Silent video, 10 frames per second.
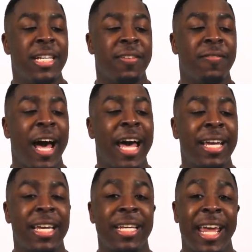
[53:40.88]

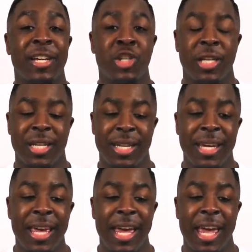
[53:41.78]
divine connection
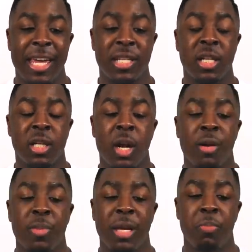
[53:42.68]
is
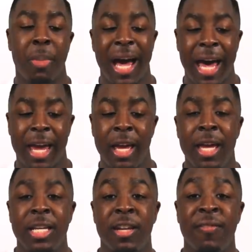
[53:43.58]
determined by
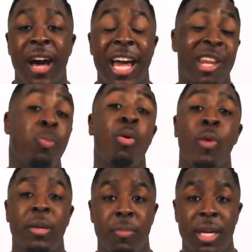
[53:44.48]
divine
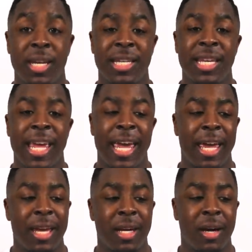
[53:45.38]
appointment
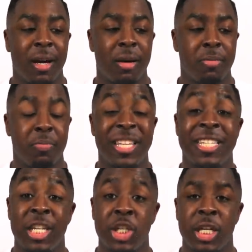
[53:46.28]
and um,
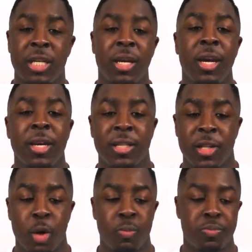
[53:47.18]
position.
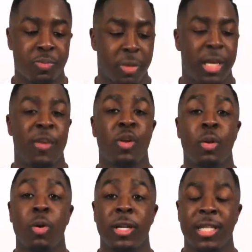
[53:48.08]
So if the
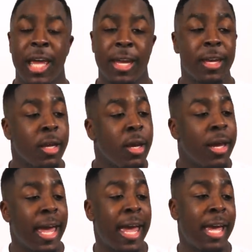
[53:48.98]
Lord is like,
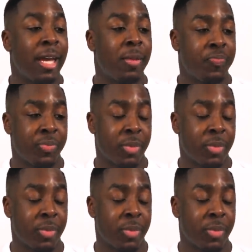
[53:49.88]
hey,